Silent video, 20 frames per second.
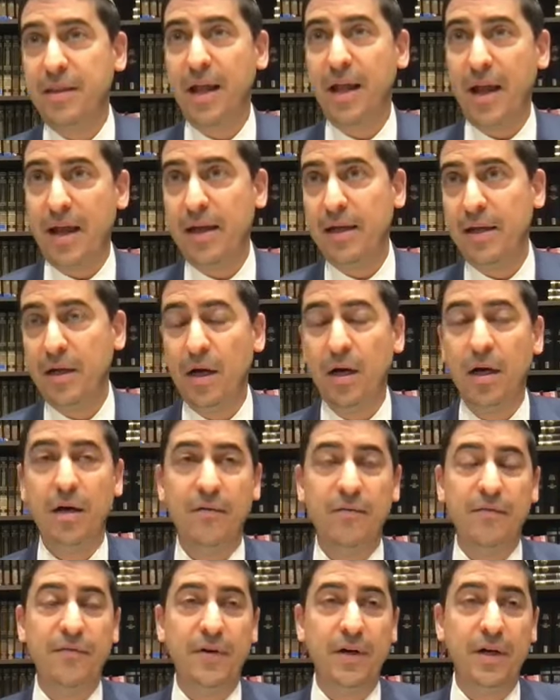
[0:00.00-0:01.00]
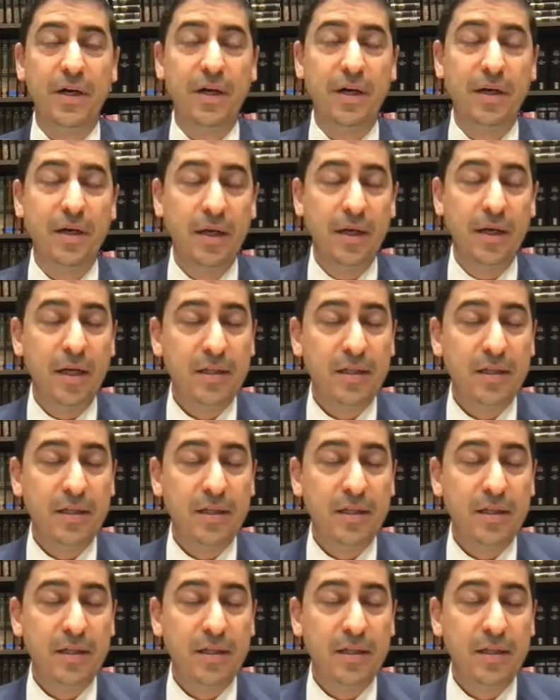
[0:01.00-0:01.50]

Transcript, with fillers: day of uh,